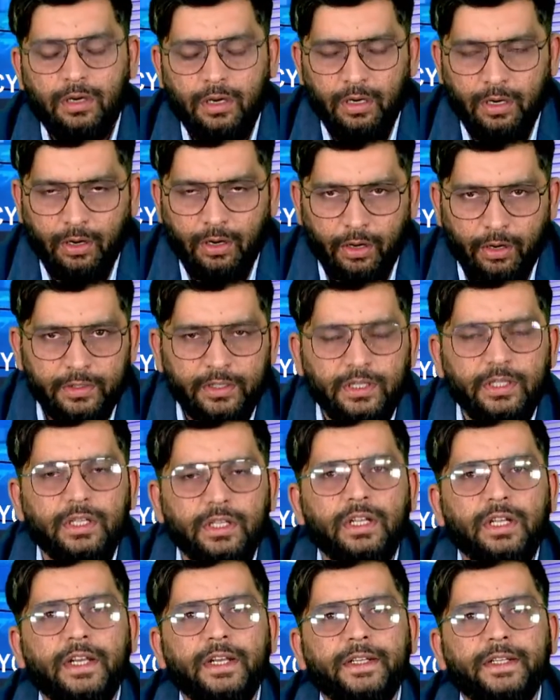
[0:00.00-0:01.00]
on the
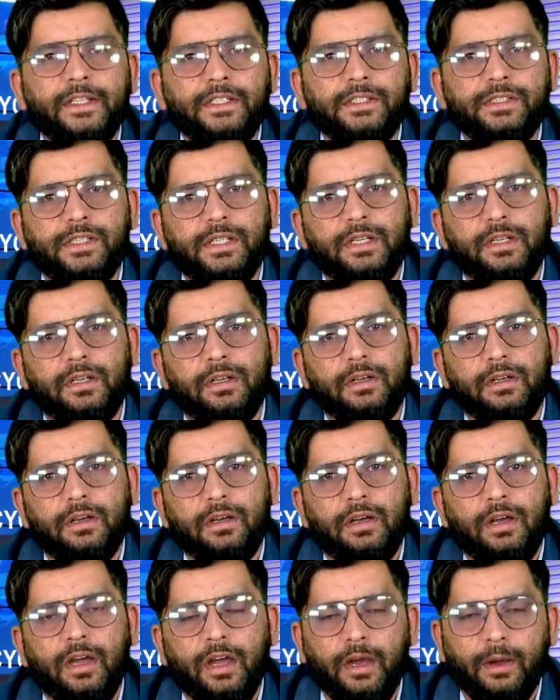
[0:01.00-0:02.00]
latest
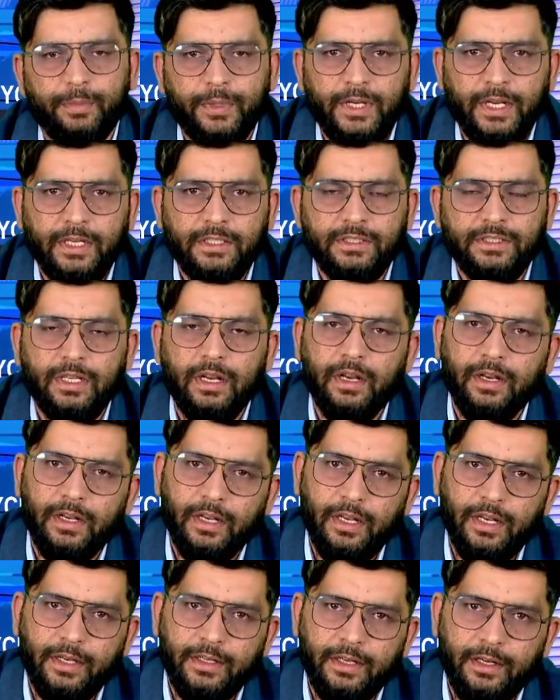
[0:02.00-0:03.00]
updates
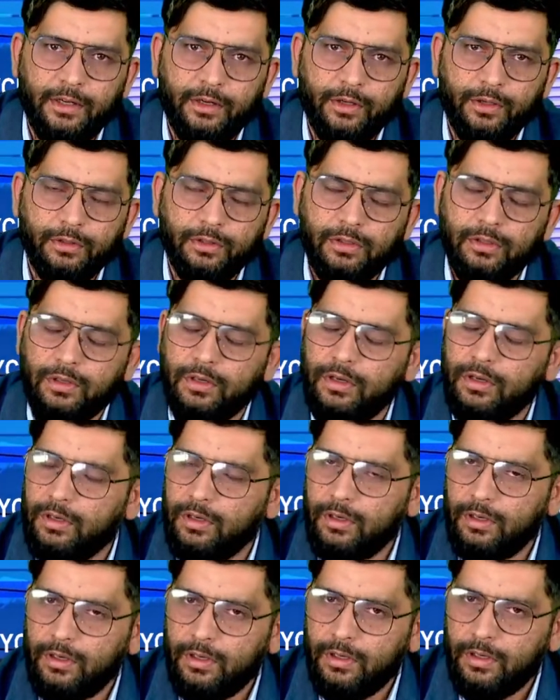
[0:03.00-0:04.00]
related to
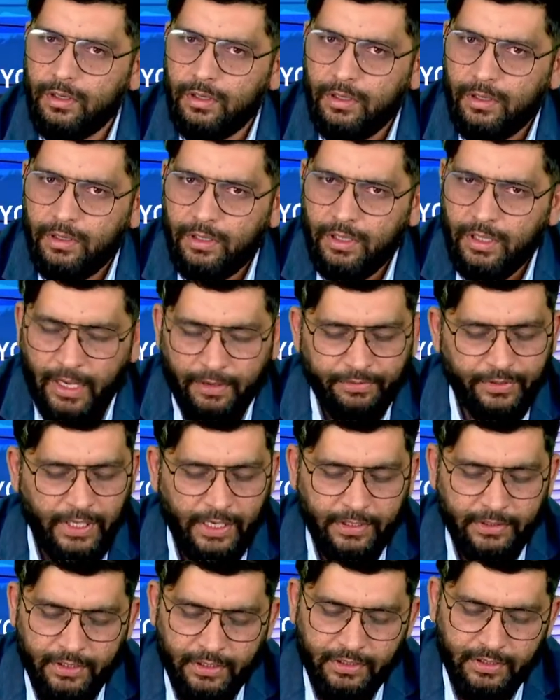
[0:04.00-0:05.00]
life
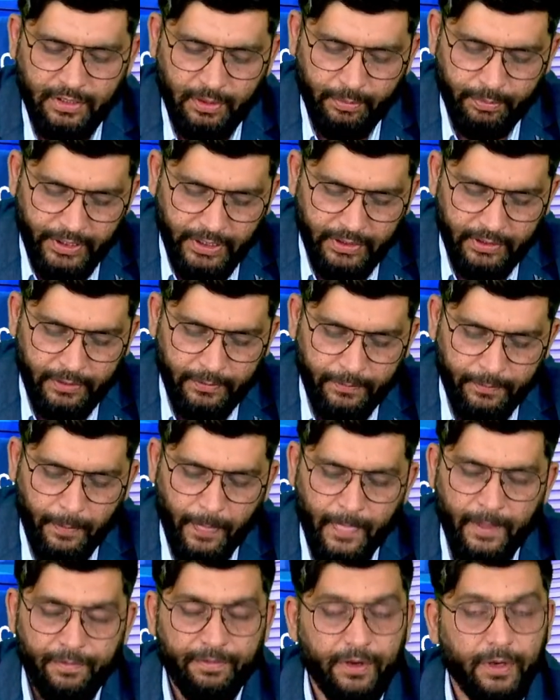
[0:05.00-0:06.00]
sciences subject
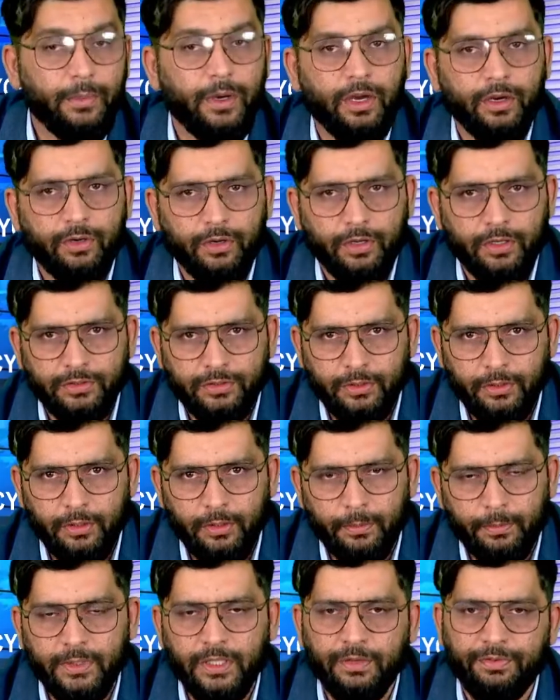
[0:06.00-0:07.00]
from across the globe.
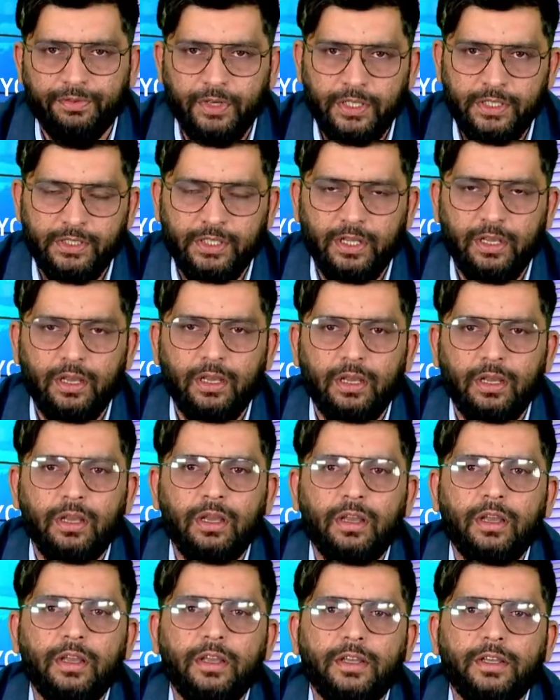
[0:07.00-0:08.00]
The first
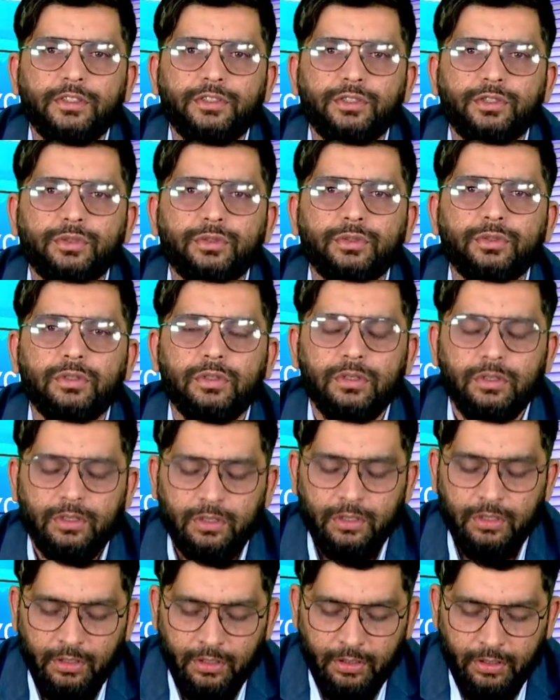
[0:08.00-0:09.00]
issue
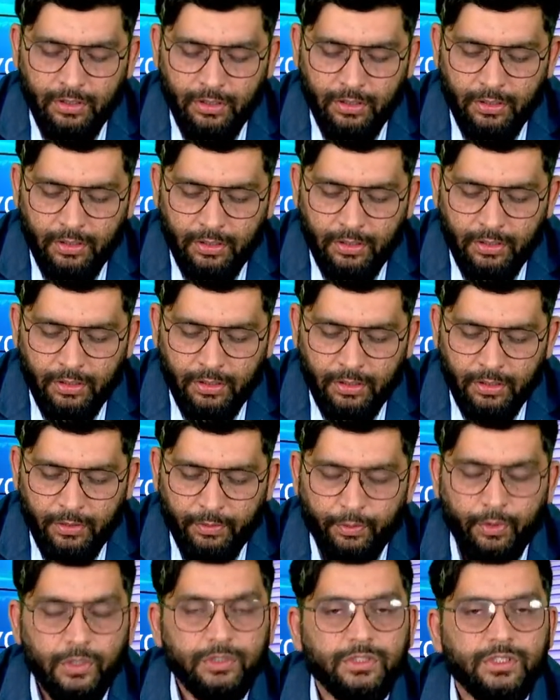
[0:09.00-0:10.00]

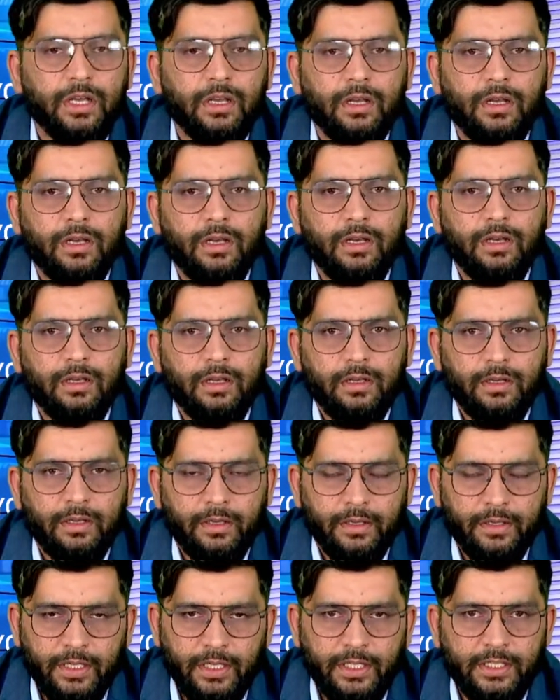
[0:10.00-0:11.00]
was
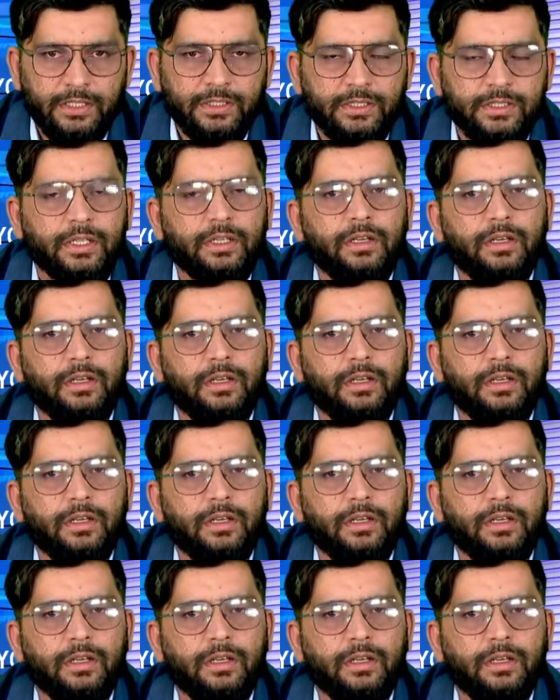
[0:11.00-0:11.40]
released